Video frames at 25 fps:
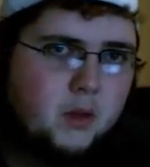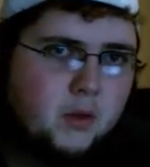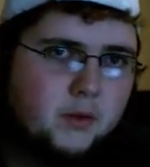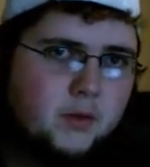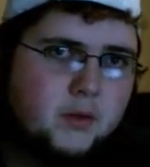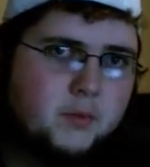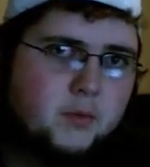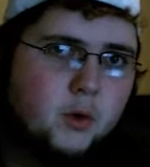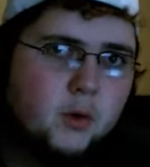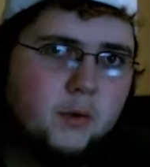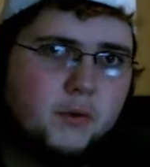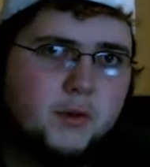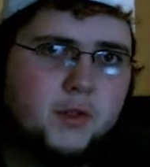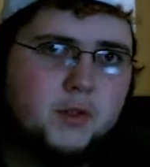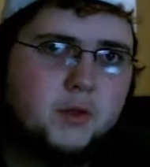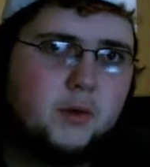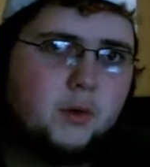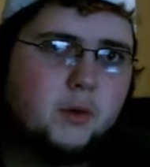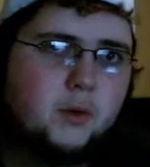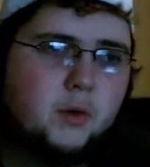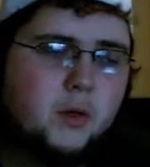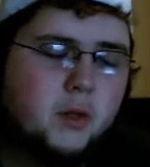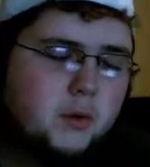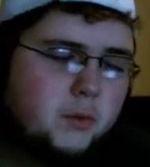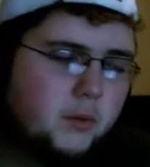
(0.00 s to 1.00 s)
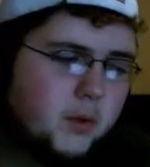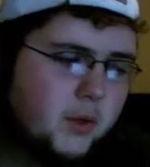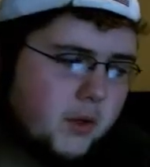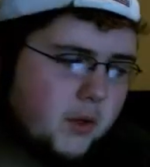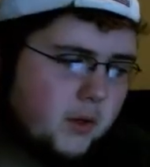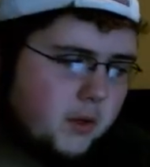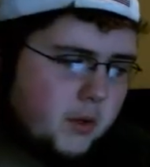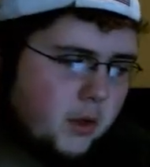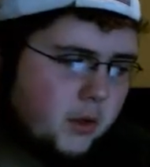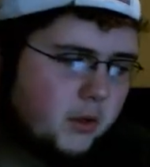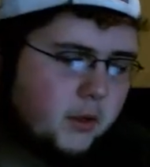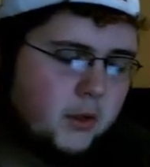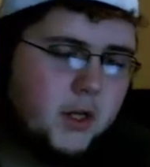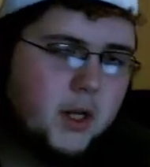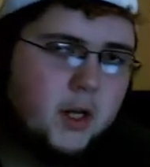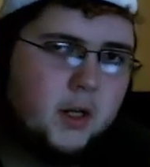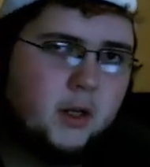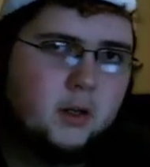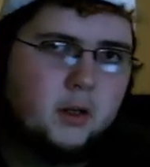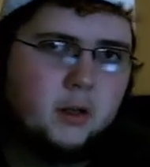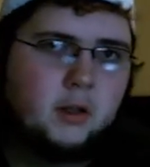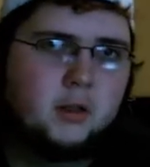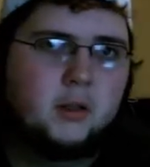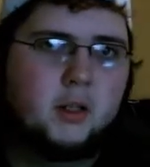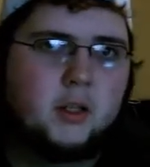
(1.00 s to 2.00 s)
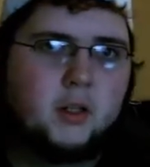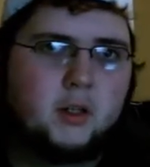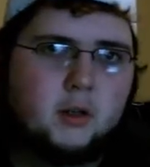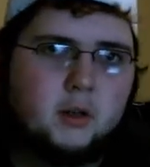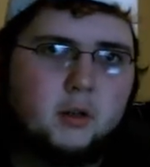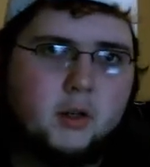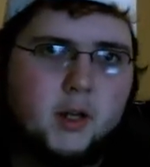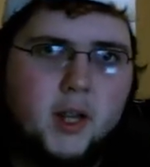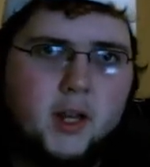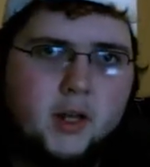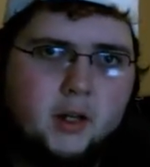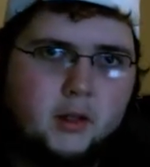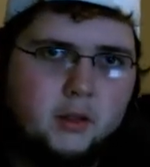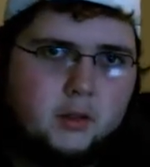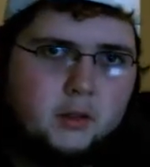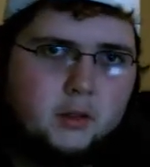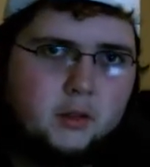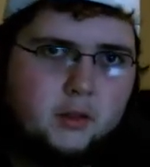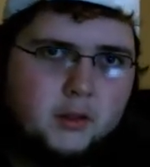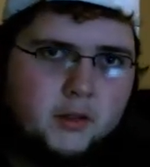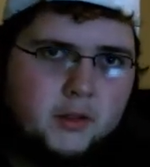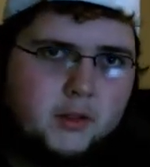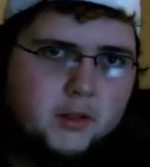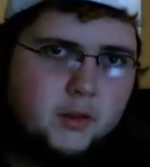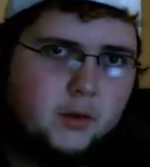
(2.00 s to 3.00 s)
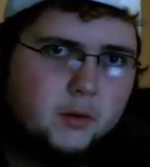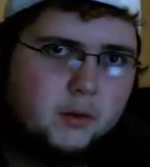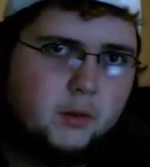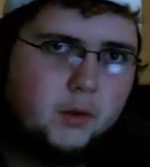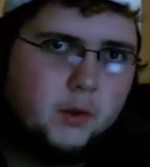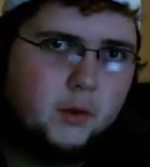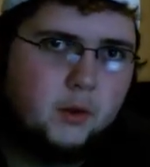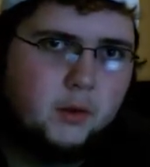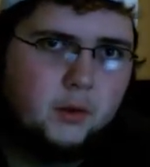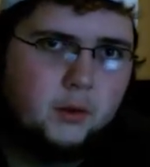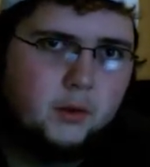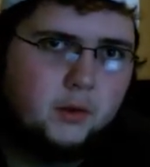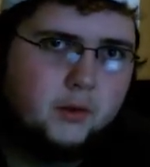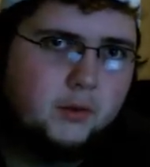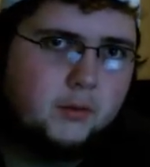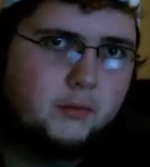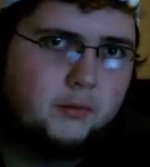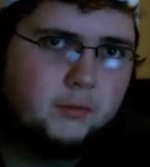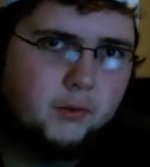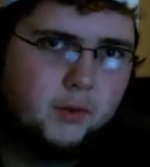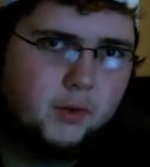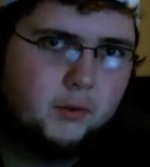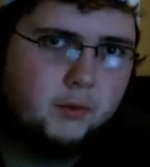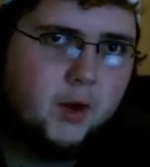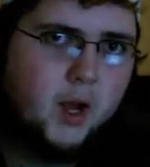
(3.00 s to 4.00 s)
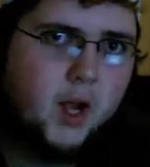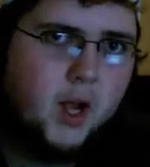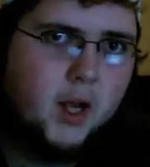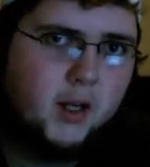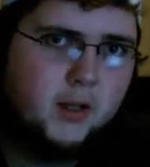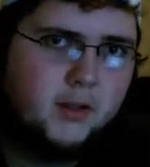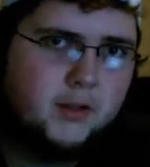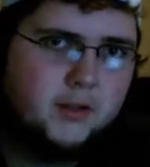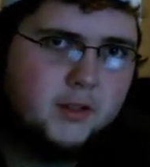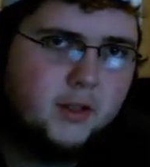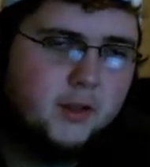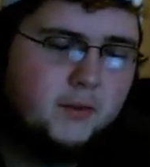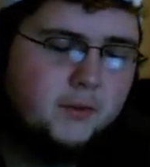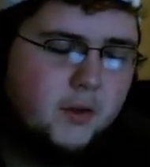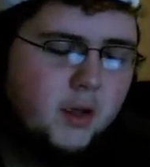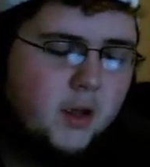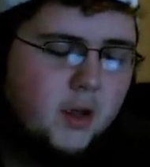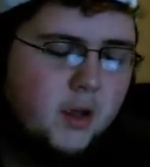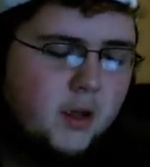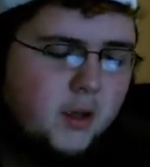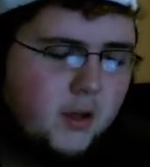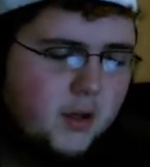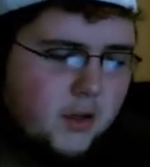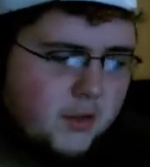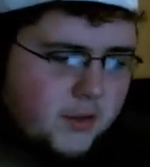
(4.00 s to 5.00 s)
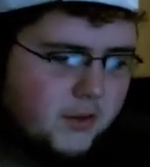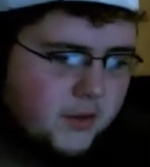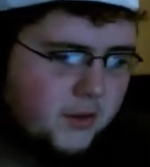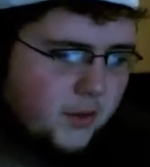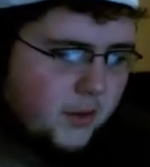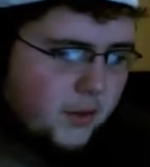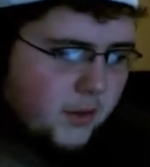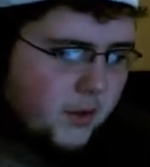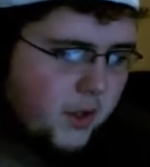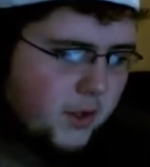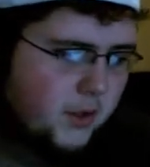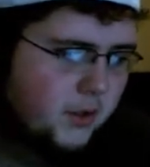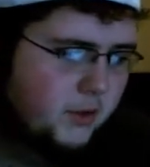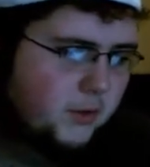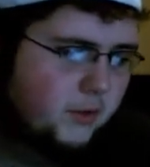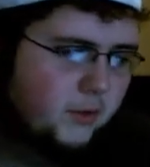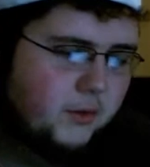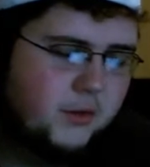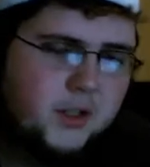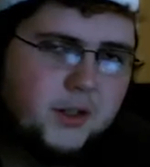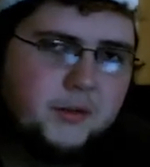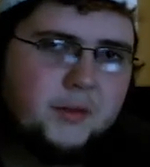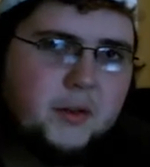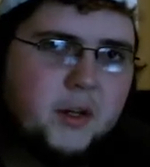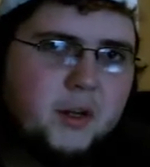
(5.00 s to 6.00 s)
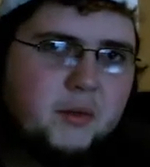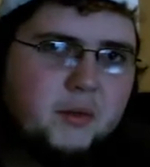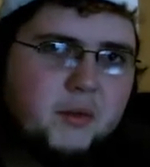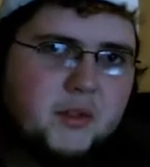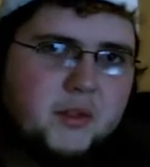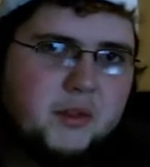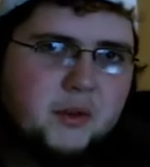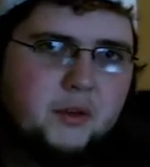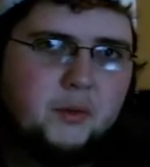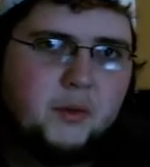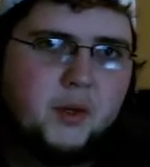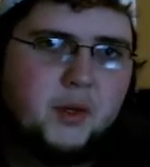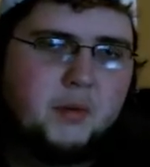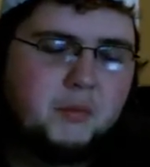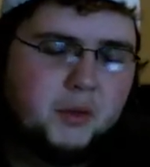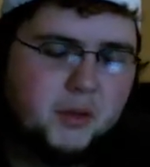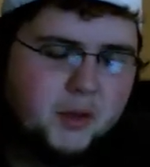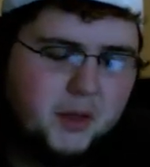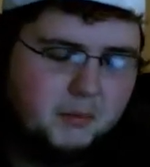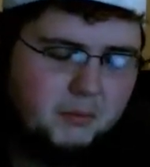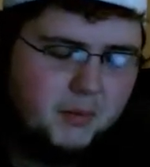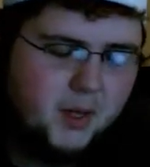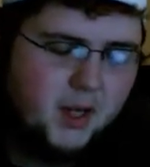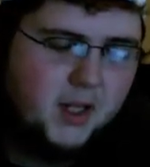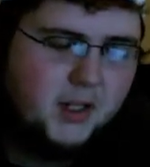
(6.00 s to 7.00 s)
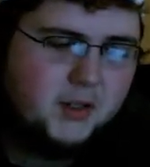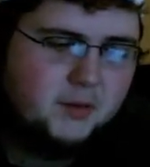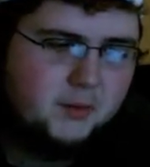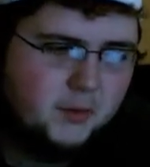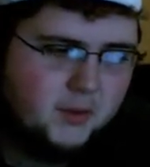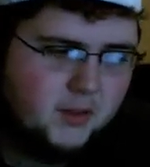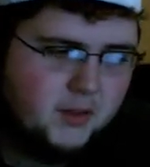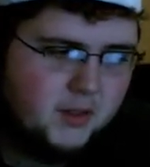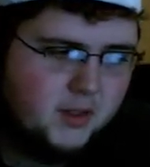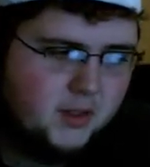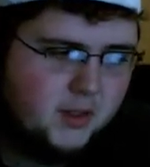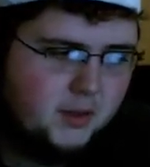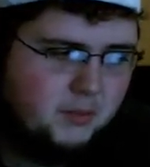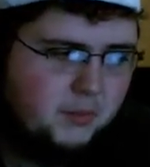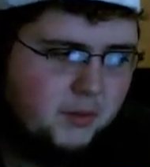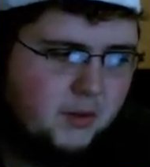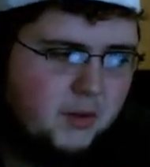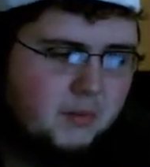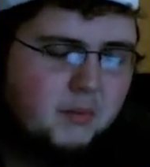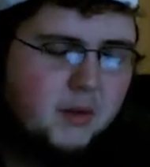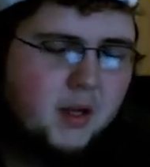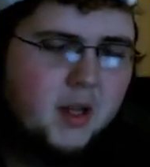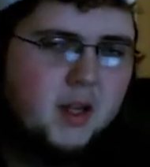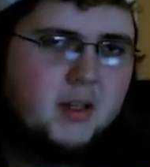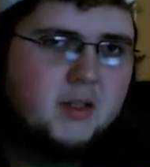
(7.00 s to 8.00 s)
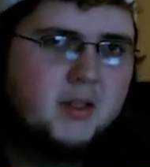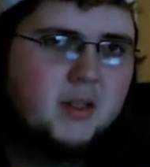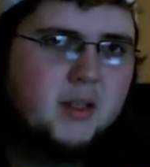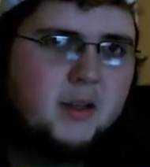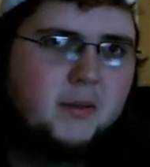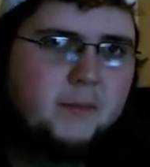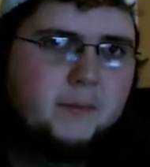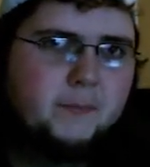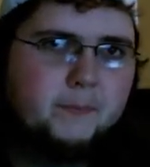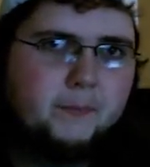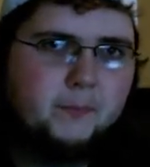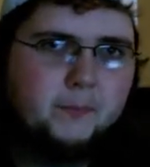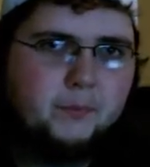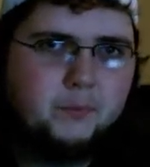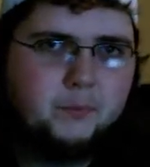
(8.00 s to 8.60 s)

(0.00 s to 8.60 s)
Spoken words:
there was more of a story with Undertaker and like Kurt Angle and Stone Cold, The Rock and stuff. So I knew Jeff Hardy wasn't going to win, but the match was simply amazing.